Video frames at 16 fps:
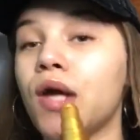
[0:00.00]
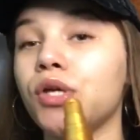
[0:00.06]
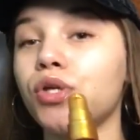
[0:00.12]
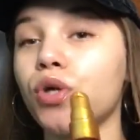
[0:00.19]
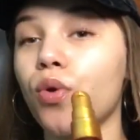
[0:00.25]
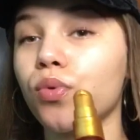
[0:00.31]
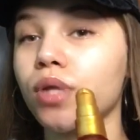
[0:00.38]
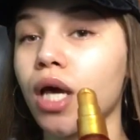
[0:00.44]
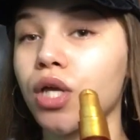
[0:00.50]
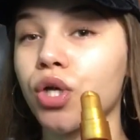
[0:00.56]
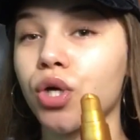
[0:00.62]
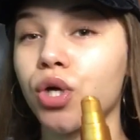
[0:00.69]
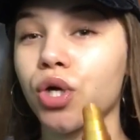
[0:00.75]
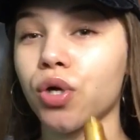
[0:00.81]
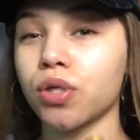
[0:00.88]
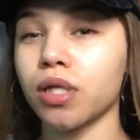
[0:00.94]
You know when, like,
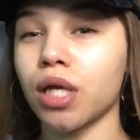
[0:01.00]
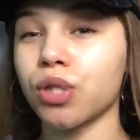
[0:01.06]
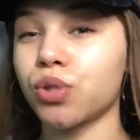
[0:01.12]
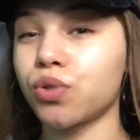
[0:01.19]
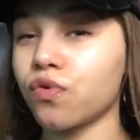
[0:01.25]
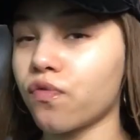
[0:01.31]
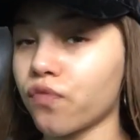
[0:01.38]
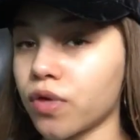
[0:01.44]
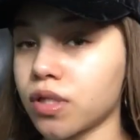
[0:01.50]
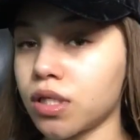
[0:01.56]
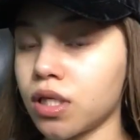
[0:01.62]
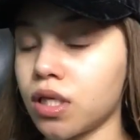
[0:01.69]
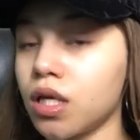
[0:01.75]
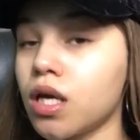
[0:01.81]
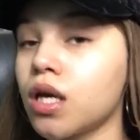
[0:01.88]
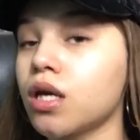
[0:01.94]
your curls are, like, too
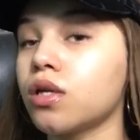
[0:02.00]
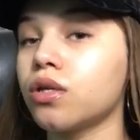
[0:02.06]
frizzy?